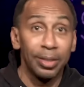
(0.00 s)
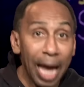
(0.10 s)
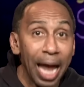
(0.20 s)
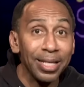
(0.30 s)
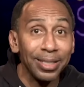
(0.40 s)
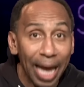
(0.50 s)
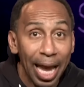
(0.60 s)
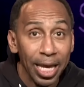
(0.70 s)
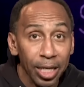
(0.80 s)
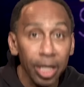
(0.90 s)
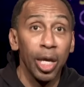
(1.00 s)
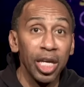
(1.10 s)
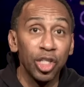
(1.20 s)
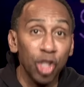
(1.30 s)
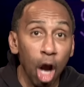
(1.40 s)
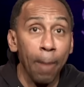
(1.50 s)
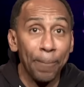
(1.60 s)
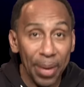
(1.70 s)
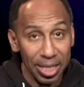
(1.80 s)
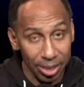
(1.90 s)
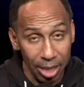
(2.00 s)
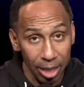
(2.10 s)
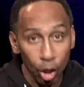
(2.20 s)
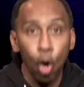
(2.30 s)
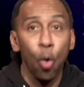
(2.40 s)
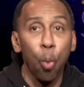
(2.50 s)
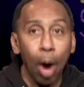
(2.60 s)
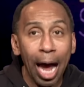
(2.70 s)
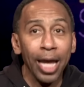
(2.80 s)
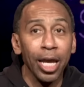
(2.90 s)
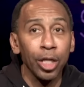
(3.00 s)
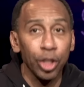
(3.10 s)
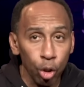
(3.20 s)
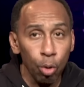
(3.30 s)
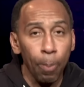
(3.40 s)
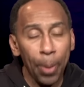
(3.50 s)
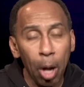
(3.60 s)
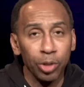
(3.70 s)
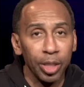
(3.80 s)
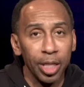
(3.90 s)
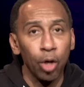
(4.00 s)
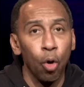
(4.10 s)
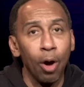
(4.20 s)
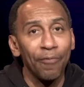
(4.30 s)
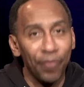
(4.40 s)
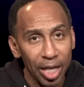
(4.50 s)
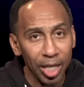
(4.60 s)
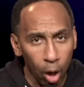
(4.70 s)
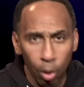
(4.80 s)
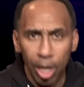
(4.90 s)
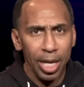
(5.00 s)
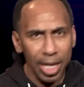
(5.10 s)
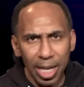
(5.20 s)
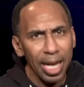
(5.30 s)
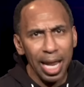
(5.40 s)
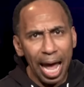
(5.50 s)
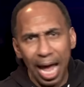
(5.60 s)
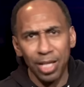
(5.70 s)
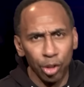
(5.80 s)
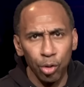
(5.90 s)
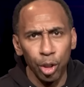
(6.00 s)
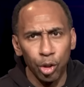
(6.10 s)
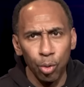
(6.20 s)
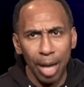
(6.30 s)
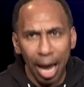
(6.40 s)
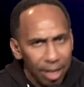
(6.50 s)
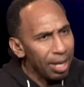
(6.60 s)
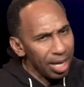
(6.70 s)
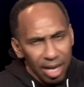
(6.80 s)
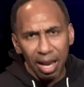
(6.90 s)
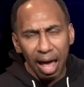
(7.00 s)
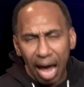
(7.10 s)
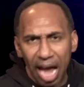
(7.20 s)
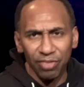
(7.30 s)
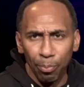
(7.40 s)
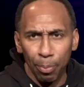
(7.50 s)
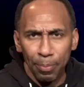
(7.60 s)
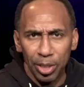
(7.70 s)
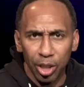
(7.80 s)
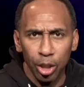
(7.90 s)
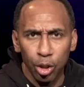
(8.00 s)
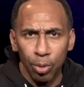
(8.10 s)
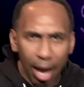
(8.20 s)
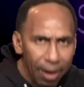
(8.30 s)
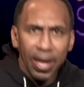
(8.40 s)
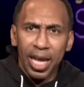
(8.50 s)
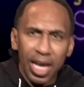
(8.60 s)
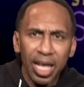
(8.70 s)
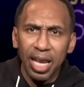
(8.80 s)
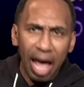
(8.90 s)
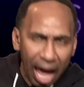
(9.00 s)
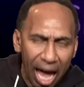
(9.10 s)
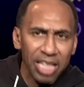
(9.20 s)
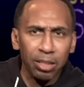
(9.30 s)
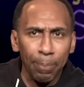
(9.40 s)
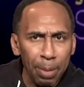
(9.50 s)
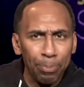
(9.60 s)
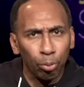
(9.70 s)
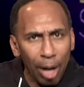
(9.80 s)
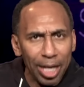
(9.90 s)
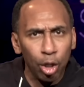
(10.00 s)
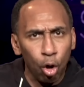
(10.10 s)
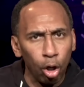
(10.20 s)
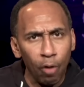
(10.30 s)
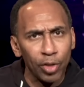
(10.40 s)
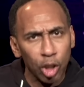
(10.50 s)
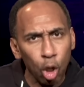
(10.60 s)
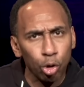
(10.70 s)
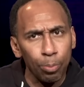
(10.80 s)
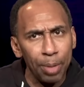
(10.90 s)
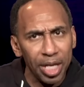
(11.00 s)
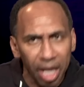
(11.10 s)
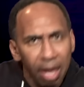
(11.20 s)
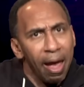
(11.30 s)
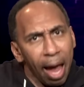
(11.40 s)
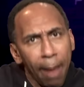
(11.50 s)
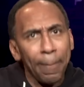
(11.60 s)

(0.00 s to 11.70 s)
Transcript: That date is your business. Why are you posting it on video? He didn't ask you to do that. He didn't ask for permission to do that. He didn't ask to be paraded all over social media. How